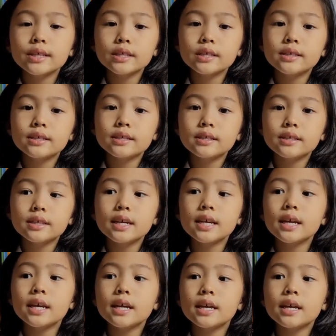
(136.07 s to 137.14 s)

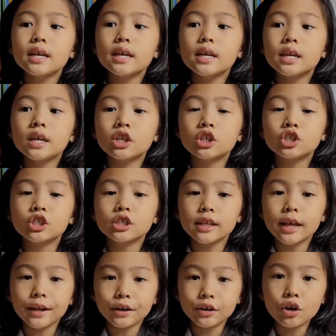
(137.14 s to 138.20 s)
20
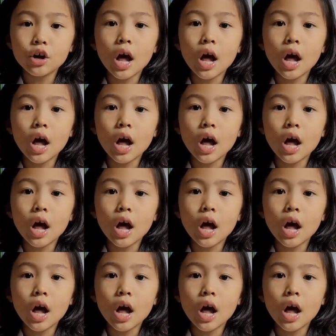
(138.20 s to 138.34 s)
years